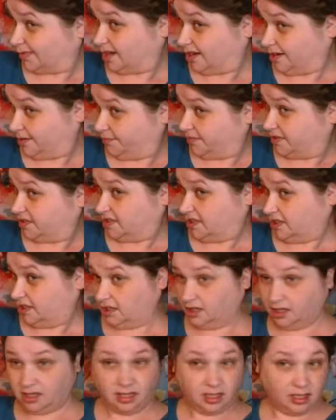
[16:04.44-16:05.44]
I'm
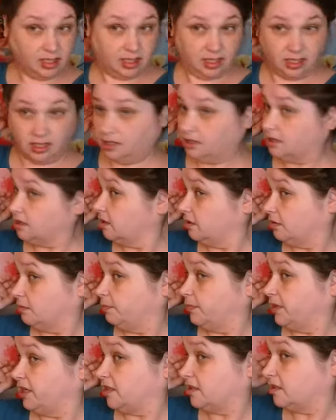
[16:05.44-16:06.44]
seeing little
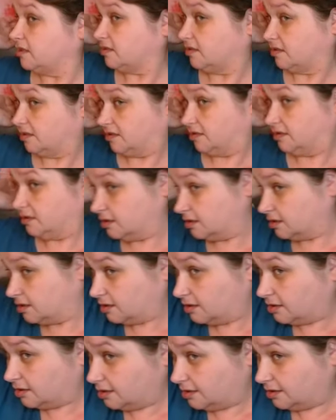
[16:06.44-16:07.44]
bits
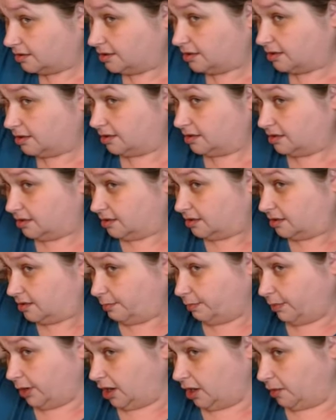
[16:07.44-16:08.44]

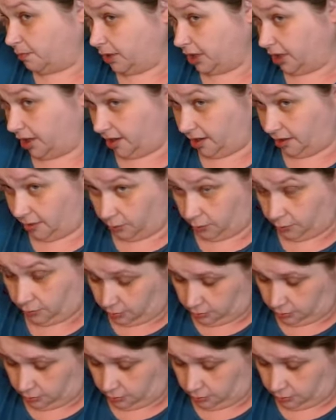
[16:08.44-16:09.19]
popping out.